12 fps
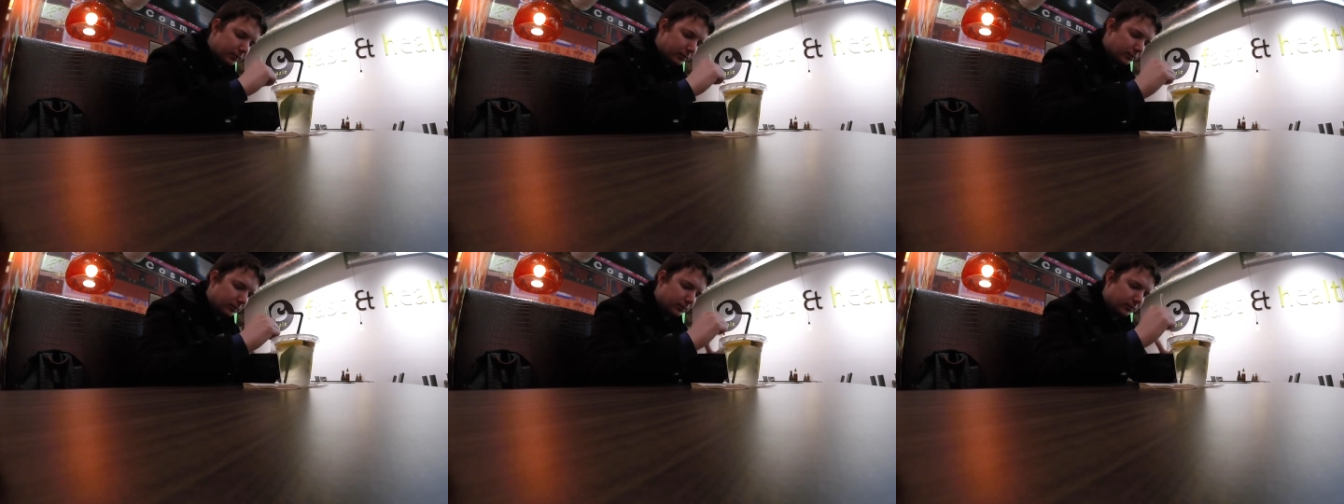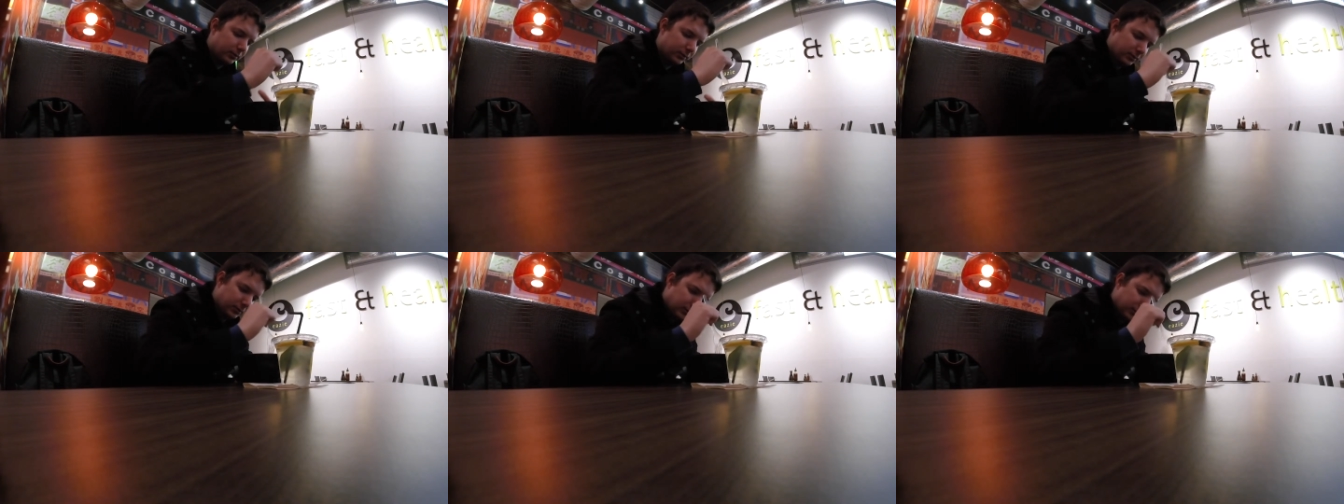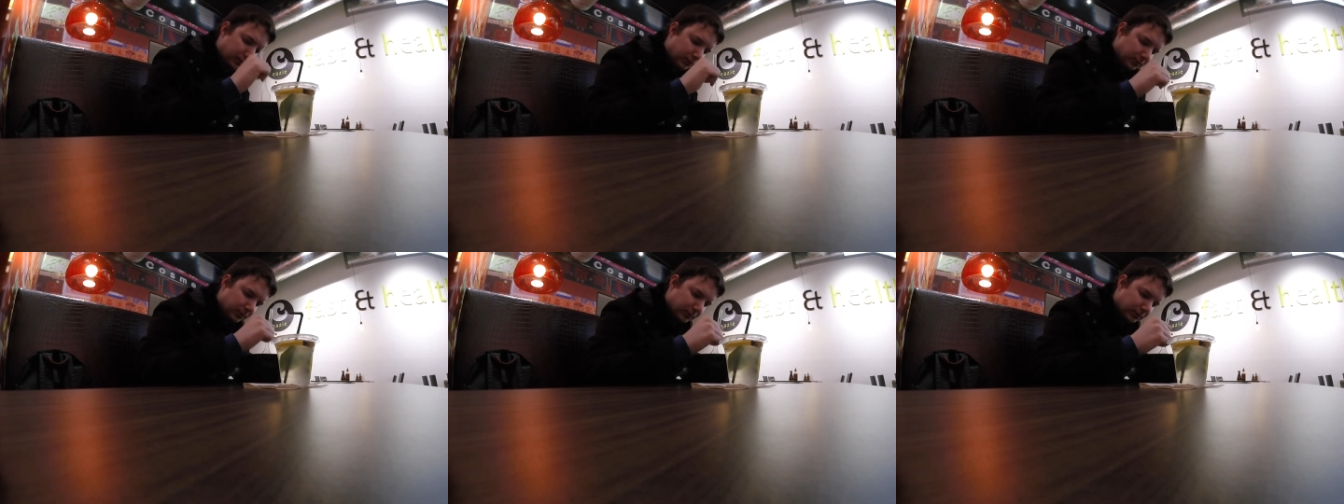And you can, uh,
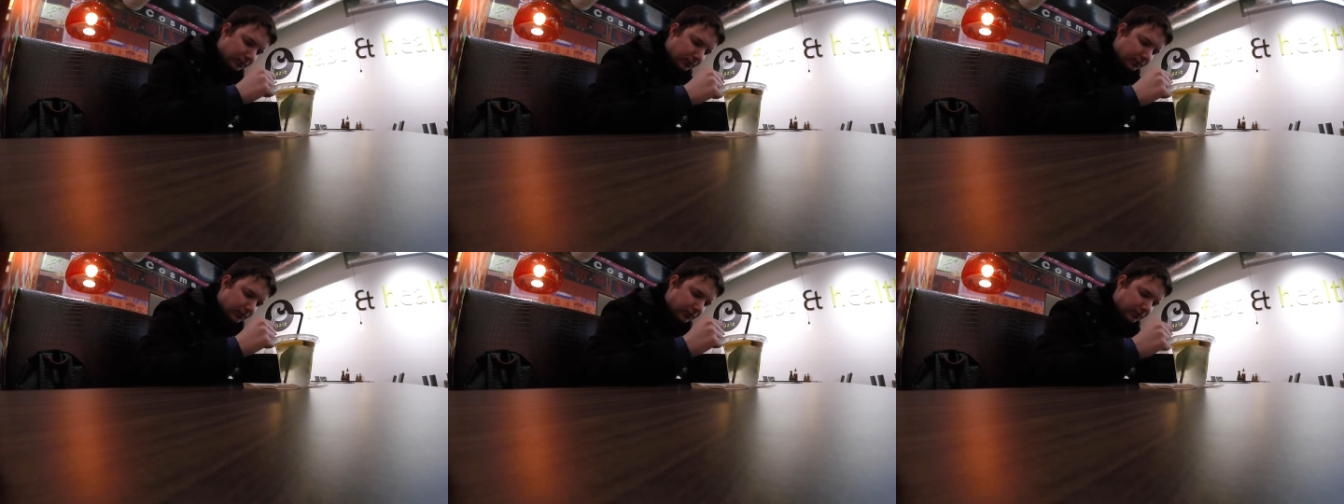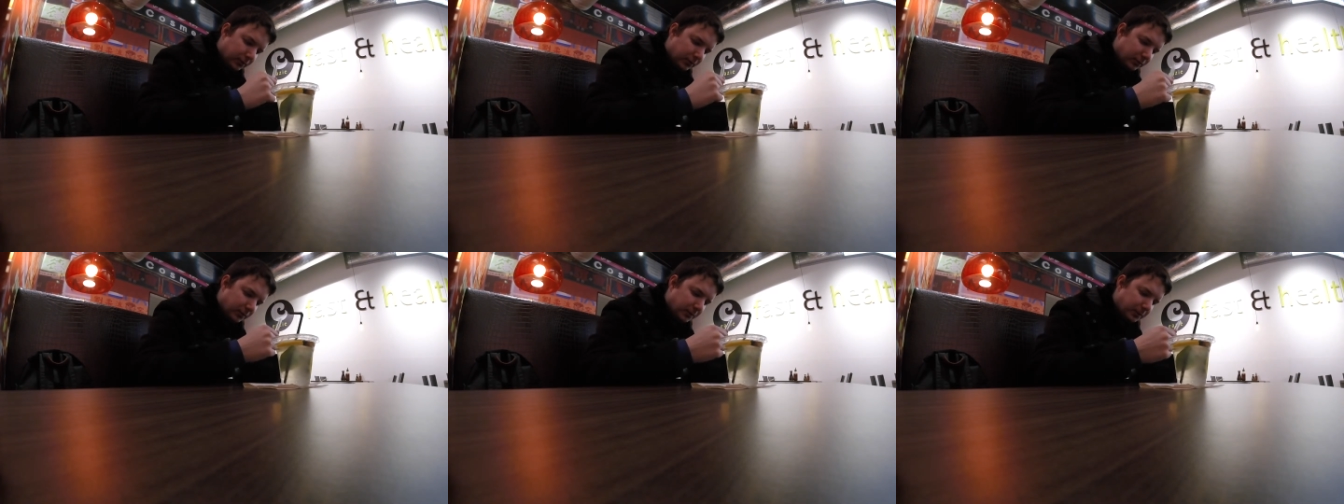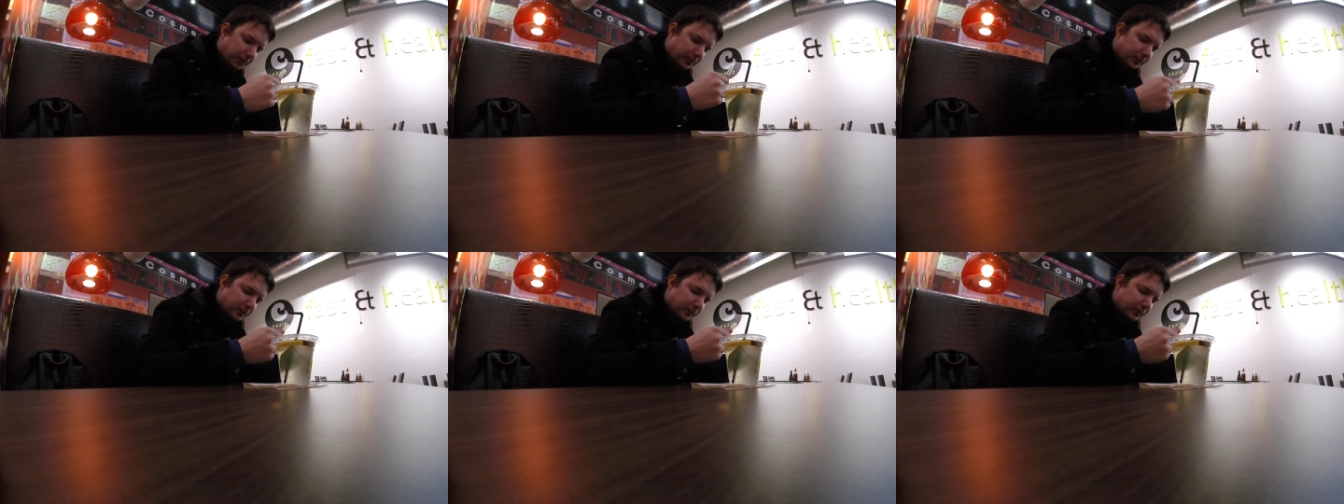yeah, eat for
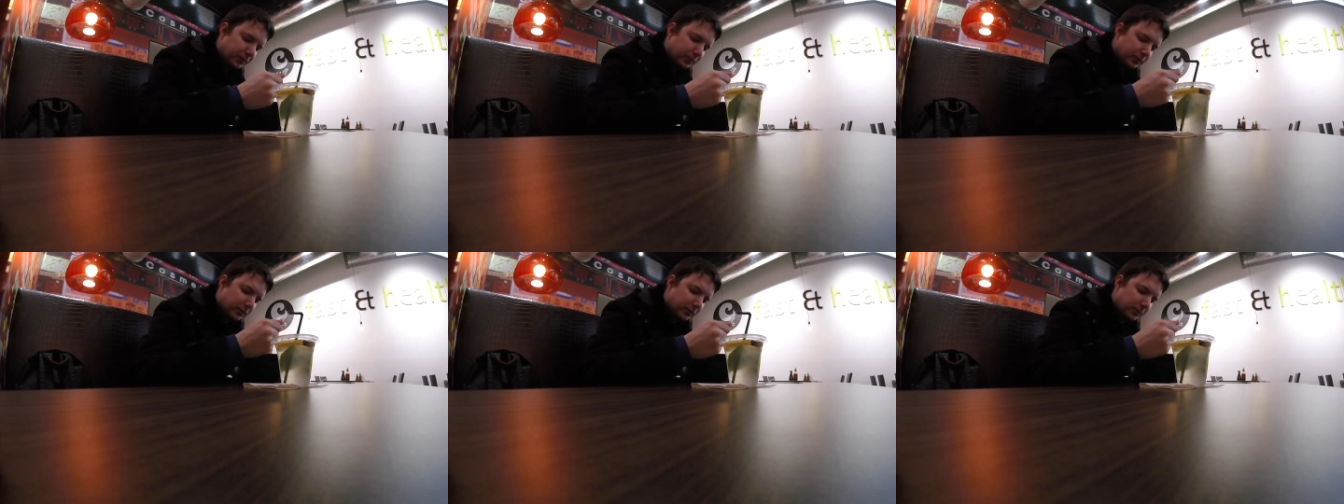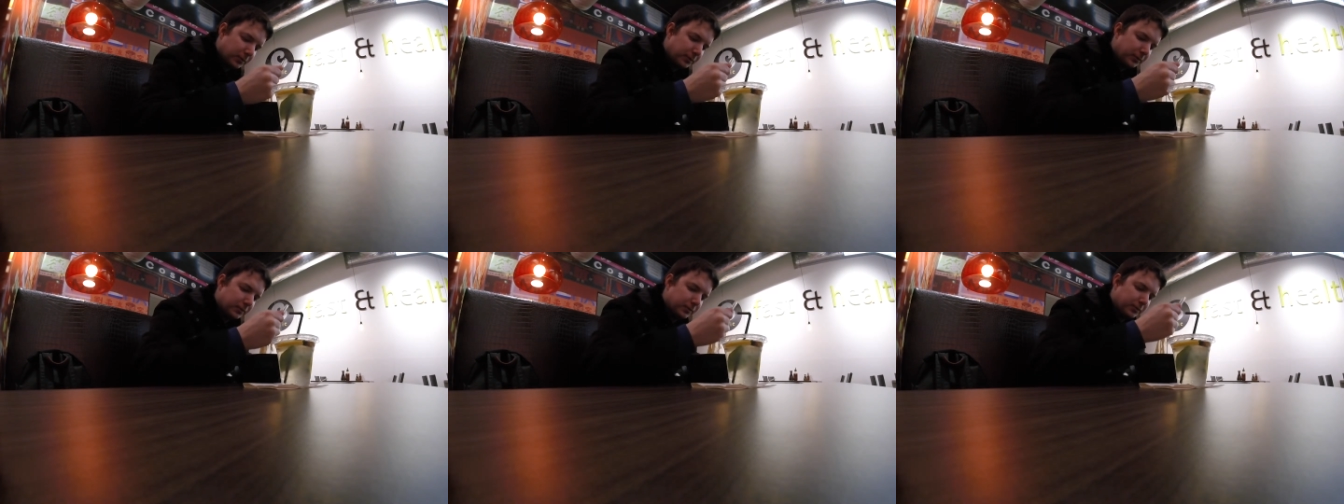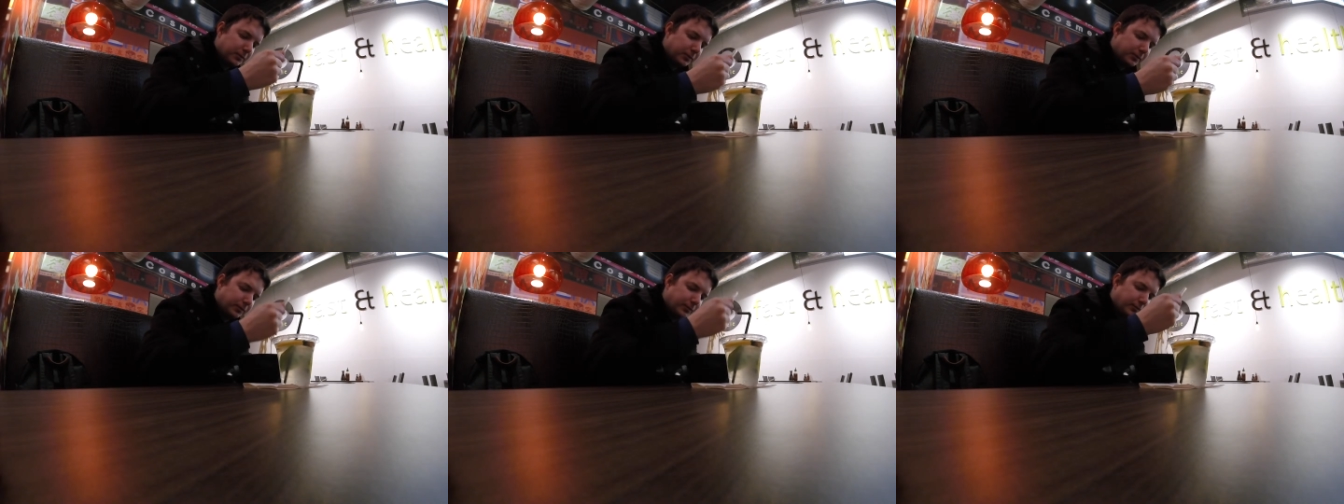uh, for a good price. You get
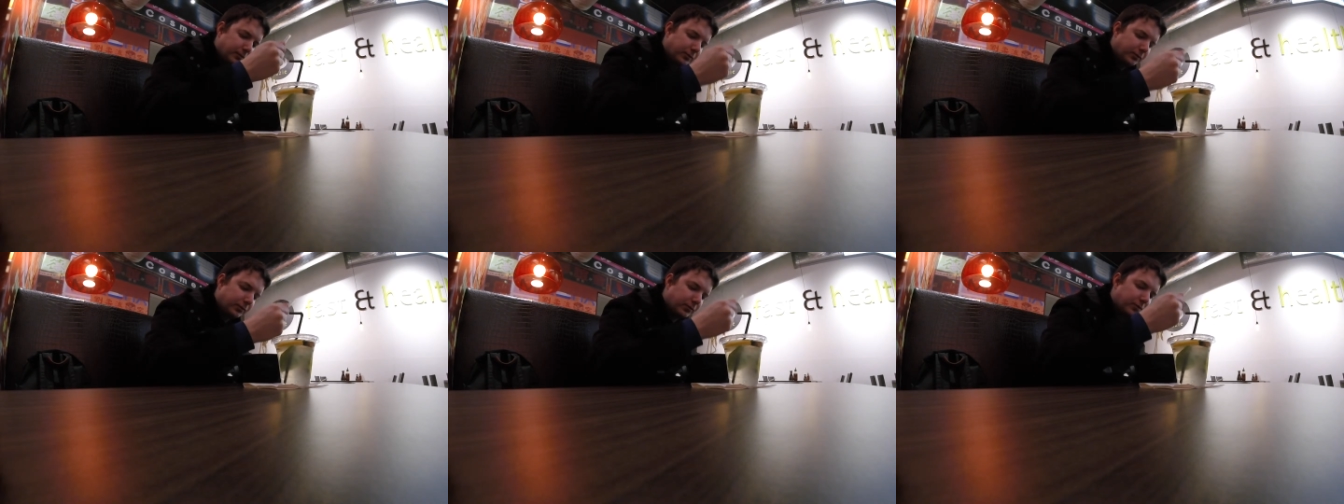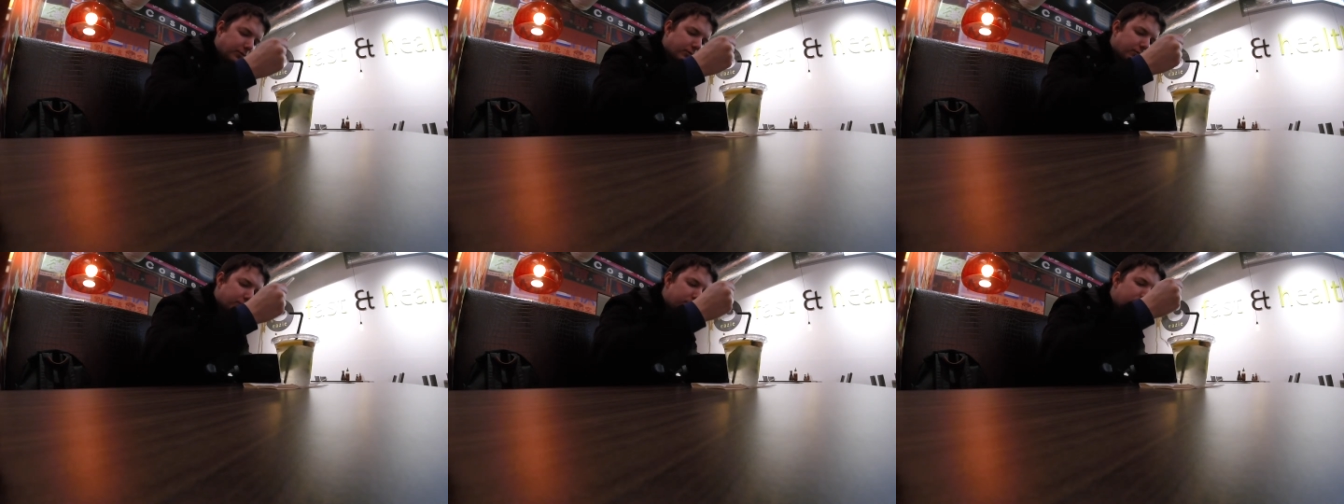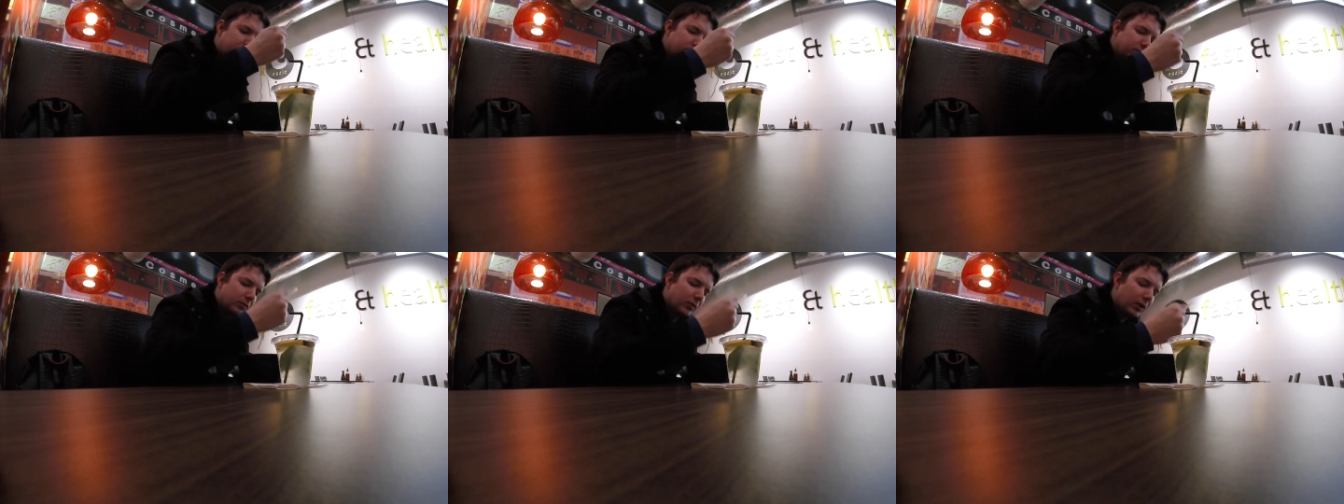decent food for a good
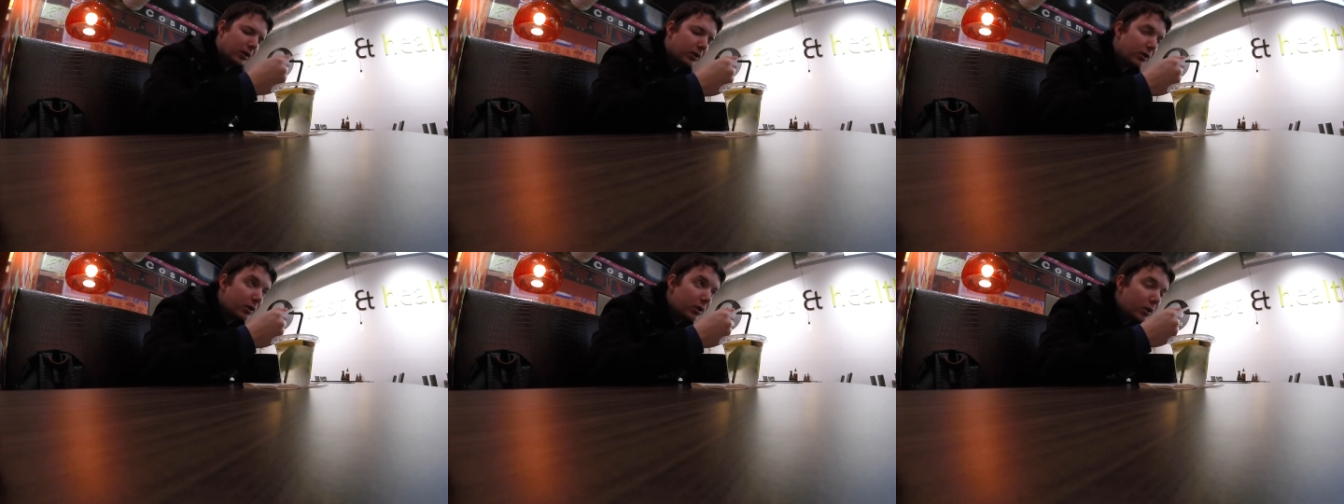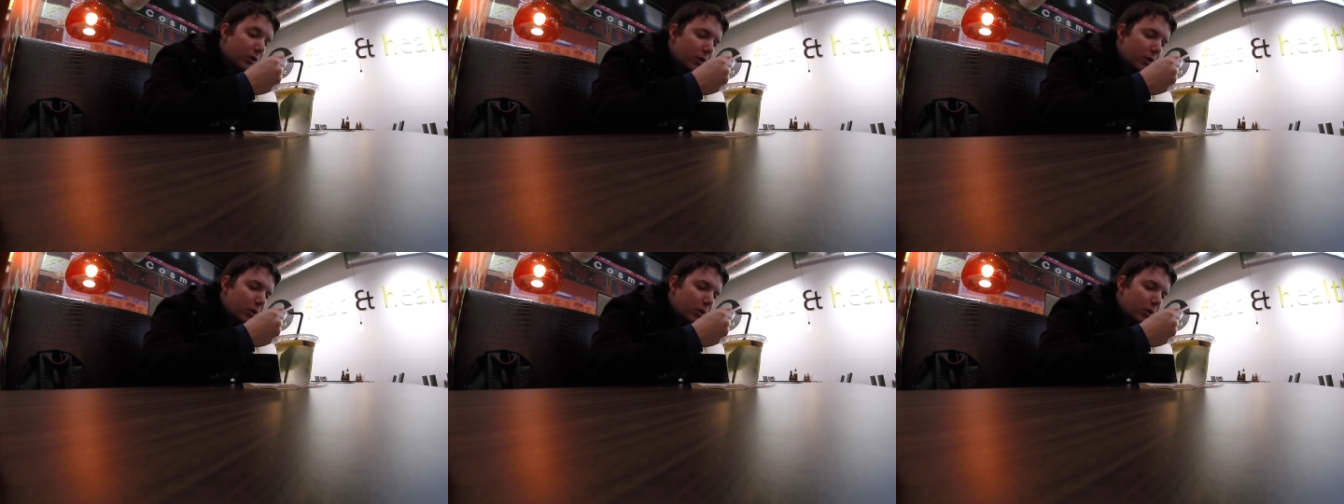price at Eazie.